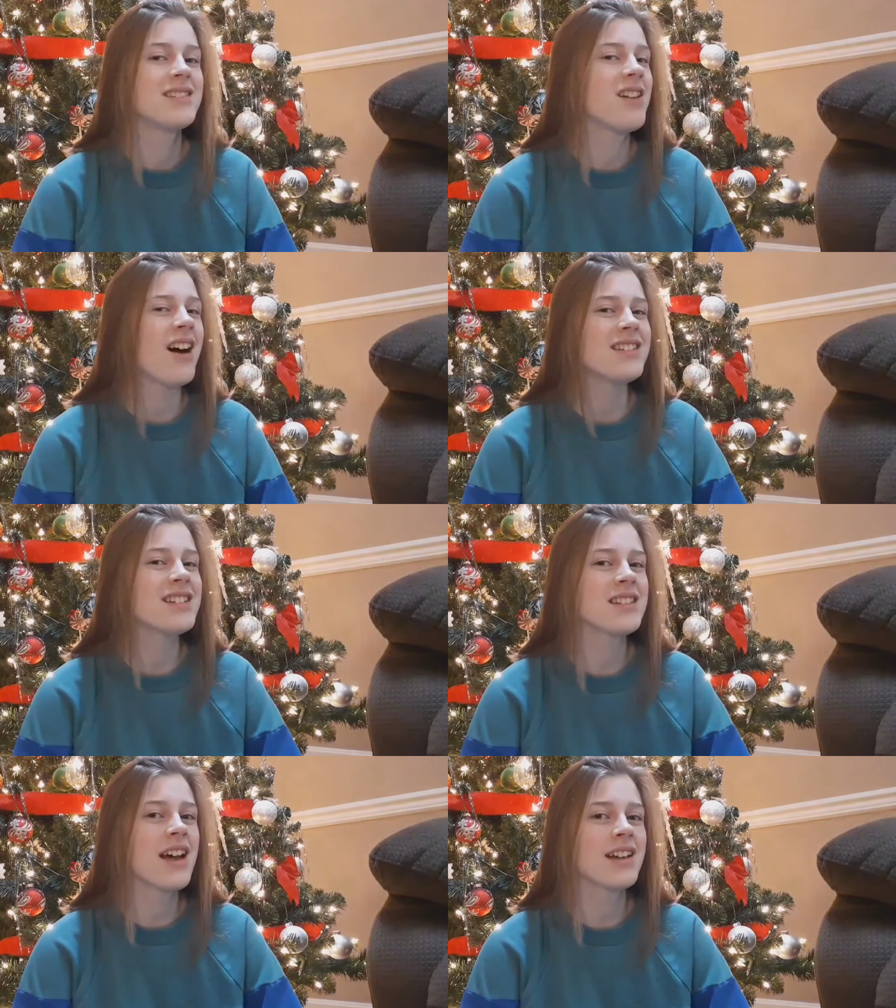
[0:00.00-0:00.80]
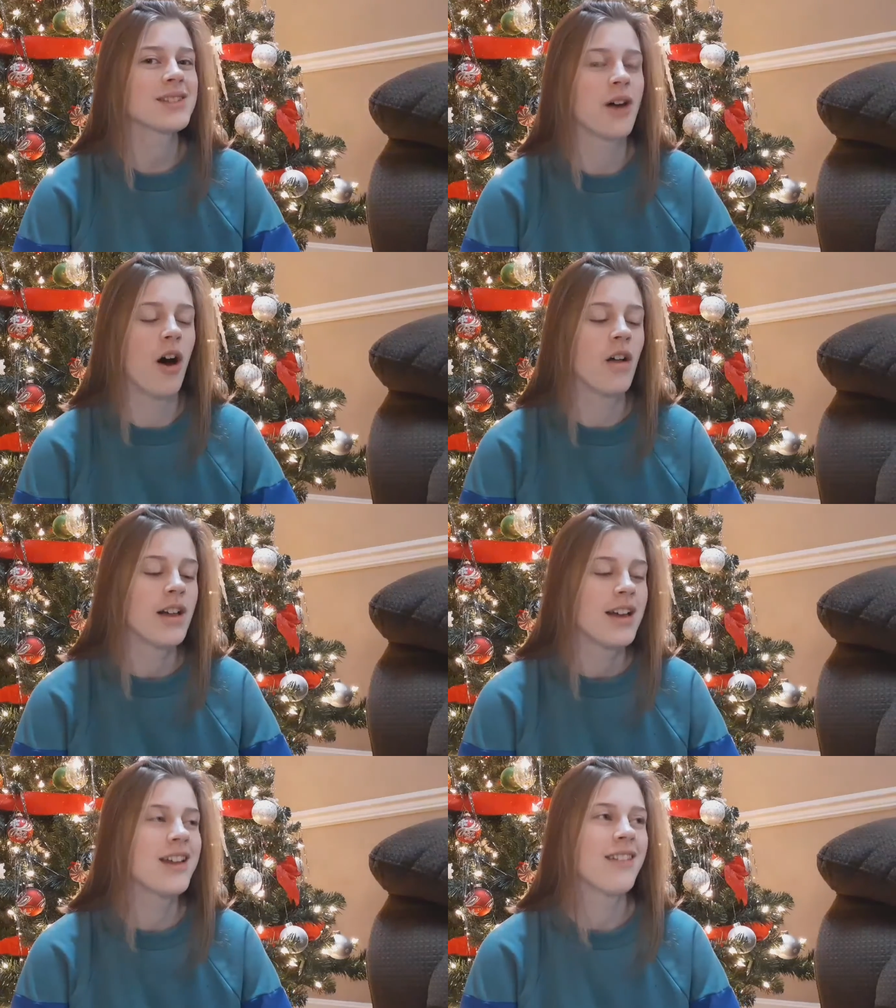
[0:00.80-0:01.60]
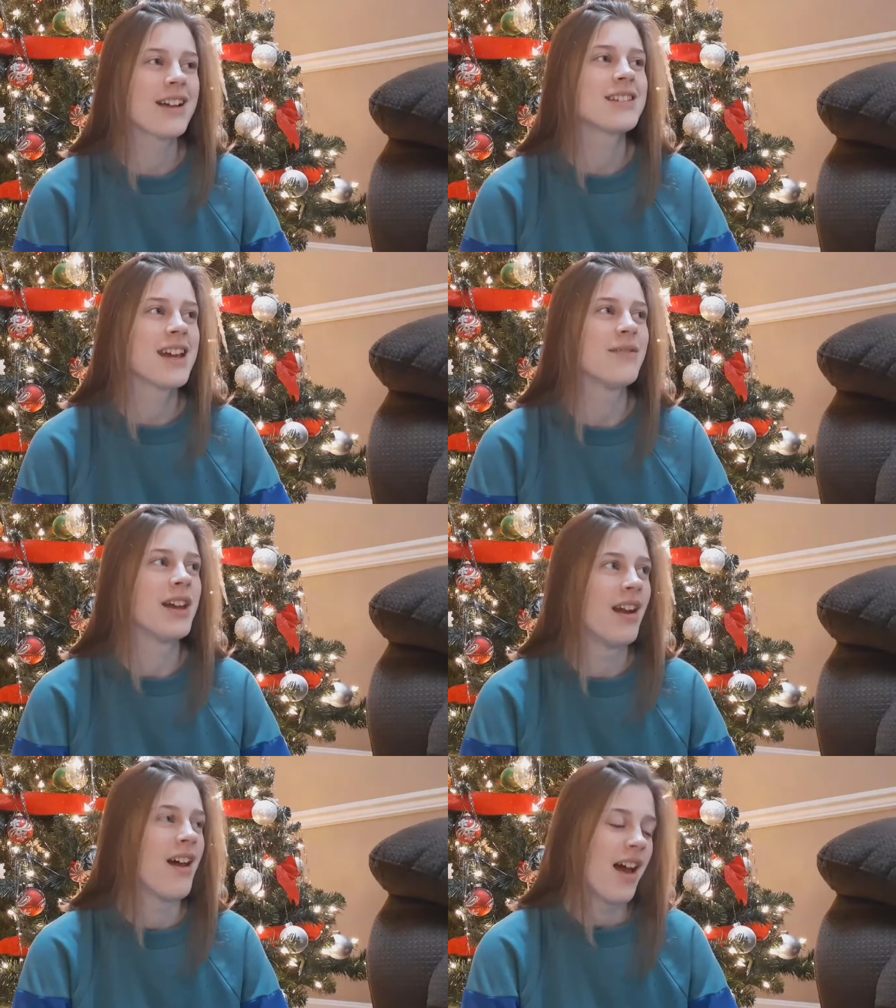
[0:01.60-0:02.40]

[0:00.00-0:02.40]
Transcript: God didn't like Saul. He liked David.